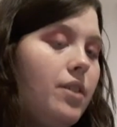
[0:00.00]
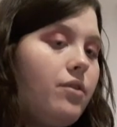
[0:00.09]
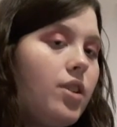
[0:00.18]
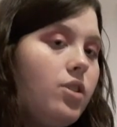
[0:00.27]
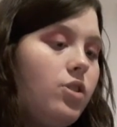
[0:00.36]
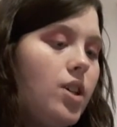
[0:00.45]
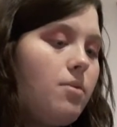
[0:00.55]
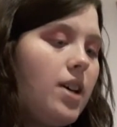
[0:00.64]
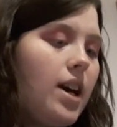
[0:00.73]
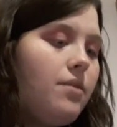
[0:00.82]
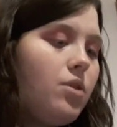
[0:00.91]
friendship.
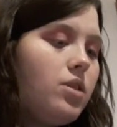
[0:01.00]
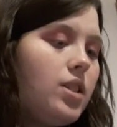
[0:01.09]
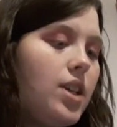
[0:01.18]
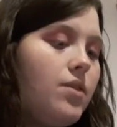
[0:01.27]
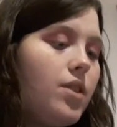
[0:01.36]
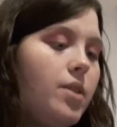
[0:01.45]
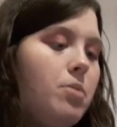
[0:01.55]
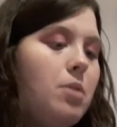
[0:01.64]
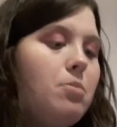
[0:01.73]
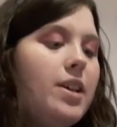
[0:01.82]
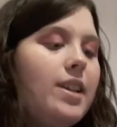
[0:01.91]
Kat Von D very
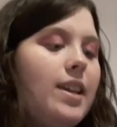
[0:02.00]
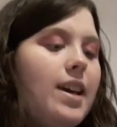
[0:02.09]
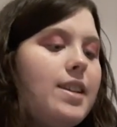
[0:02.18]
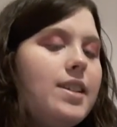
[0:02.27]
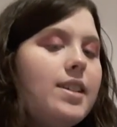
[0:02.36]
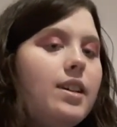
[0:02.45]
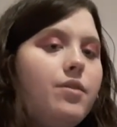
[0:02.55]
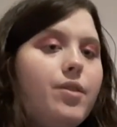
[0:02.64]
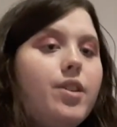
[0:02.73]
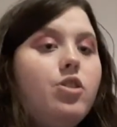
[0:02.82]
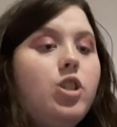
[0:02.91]
publicly ended her
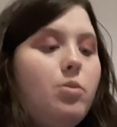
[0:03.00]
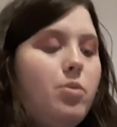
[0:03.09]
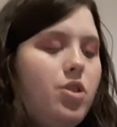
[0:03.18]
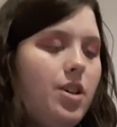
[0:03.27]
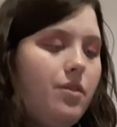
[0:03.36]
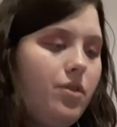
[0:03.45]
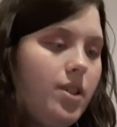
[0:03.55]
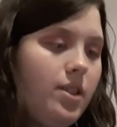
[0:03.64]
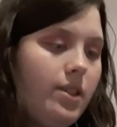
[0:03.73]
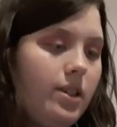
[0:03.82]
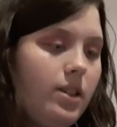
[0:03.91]
friendship with Jeffery
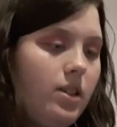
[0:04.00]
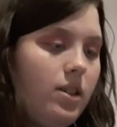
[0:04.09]
Star